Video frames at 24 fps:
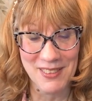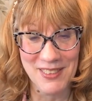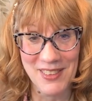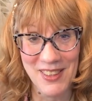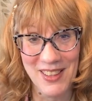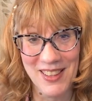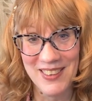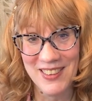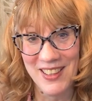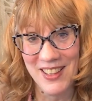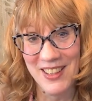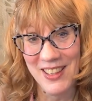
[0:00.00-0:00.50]
So
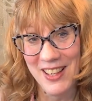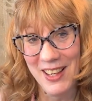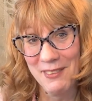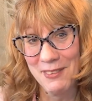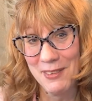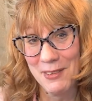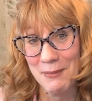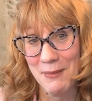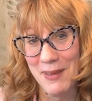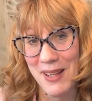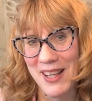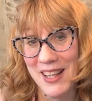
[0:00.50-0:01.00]
I thought I
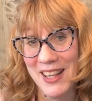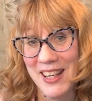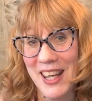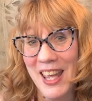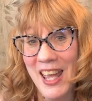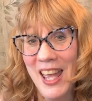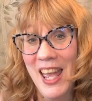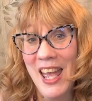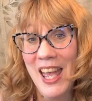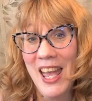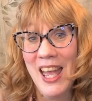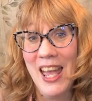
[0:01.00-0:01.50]
would make
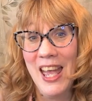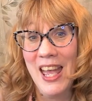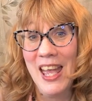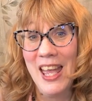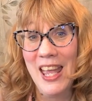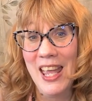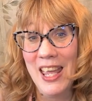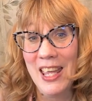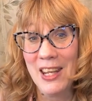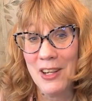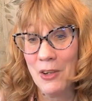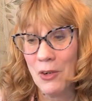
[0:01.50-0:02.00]

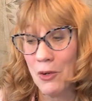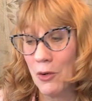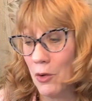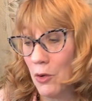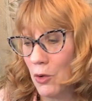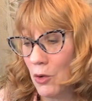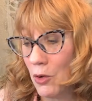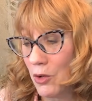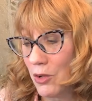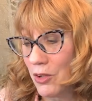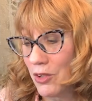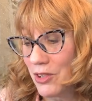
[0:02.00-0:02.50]
an
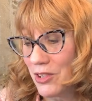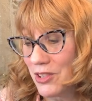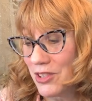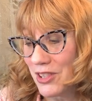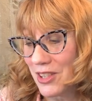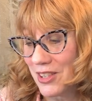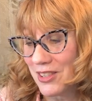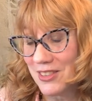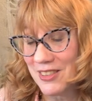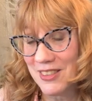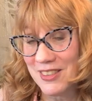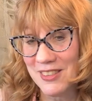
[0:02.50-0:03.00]
orange
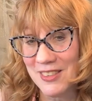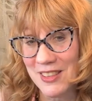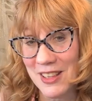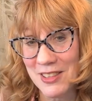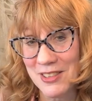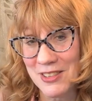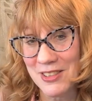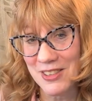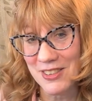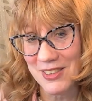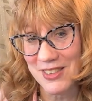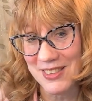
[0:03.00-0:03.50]

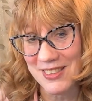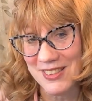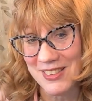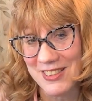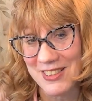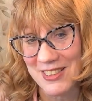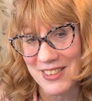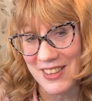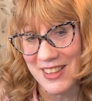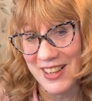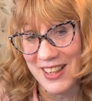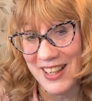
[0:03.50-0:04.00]
citrus
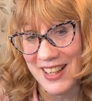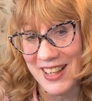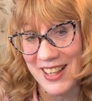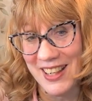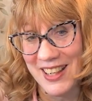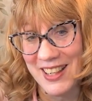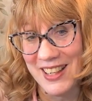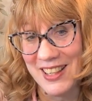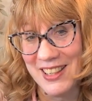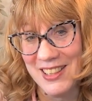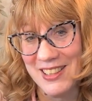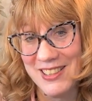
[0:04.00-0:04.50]

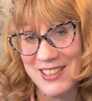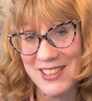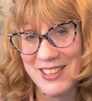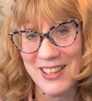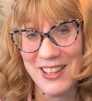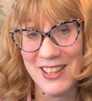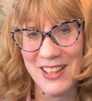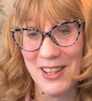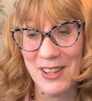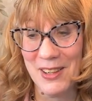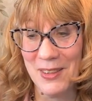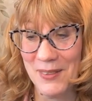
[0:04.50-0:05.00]
drink to
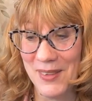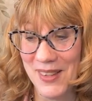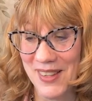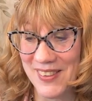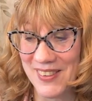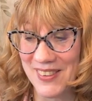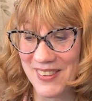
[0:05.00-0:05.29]
go with